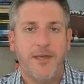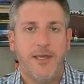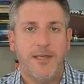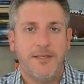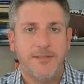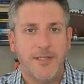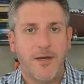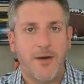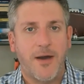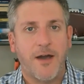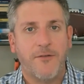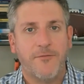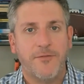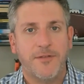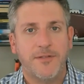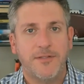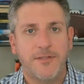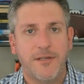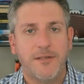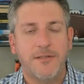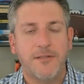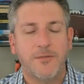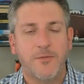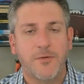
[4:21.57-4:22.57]
He's now out for the
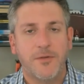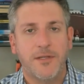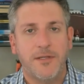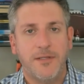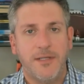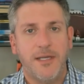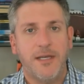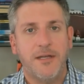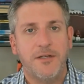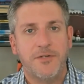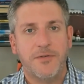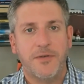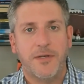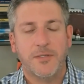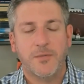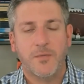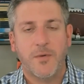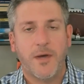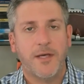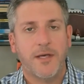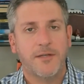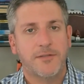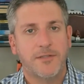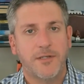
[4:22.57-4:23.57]
season with a knee injury as
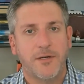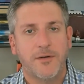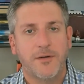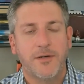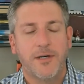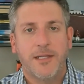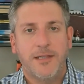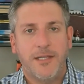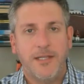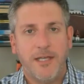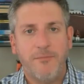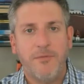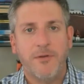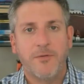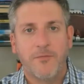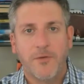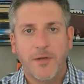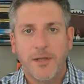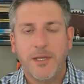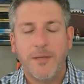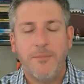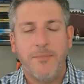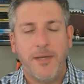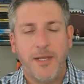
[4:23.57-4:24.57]
well. So they've been
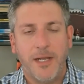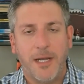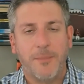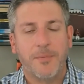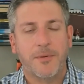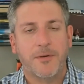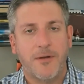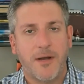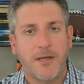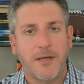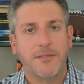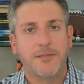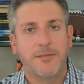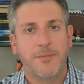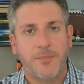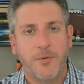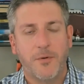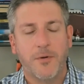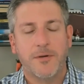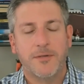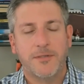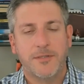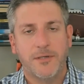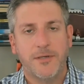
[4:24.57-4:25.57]
really beat up across the board.